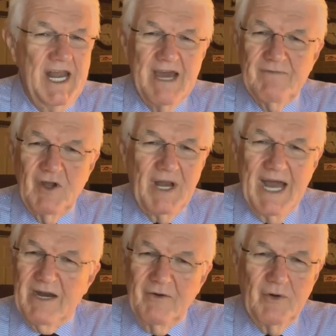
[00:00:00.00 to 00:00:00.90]
devil
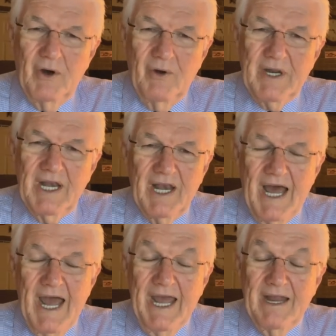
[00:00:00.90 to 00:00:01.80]
like a roaring
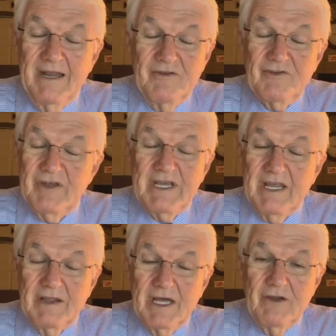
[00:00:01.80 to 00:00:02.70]
lion is
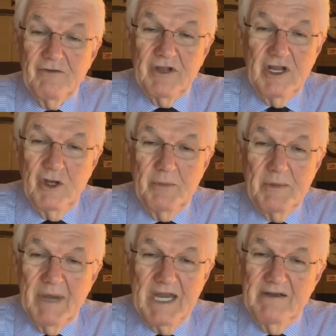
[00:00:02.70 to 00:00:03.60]
seeking those in whom he
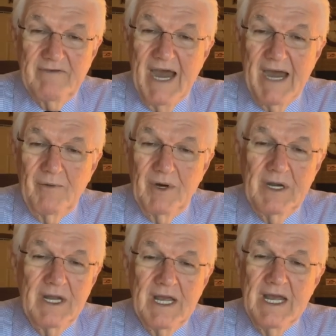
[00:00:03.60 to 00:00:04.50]
may devour.
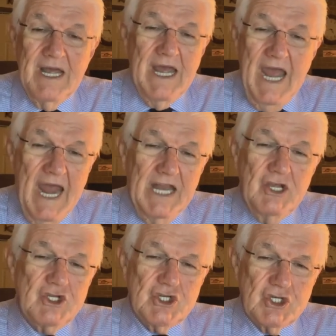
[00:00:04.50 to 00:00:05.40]
And
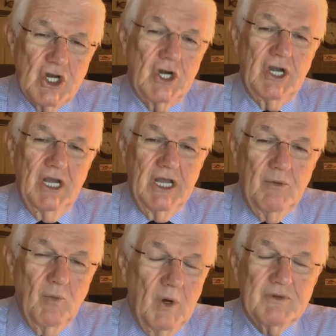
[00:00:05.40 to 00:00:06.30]
he certainly
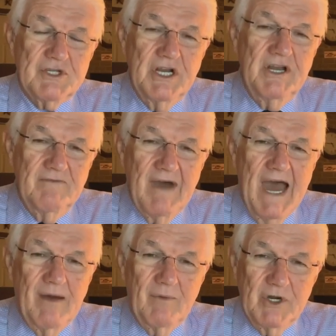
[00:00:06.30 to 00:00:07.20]
wants to
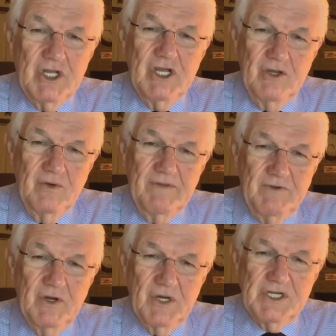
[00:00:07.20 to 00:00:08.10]
devour you if
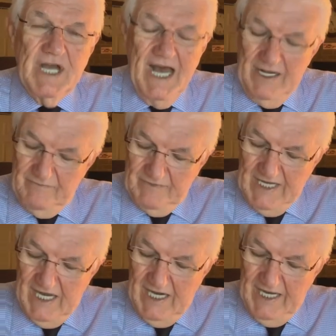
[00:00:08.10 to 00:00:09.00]
you're a child of
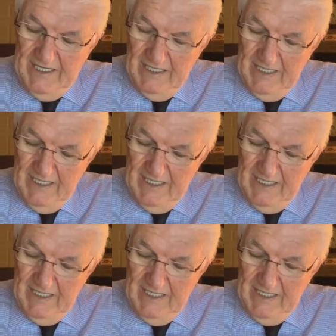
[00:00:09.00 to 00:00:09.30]
God.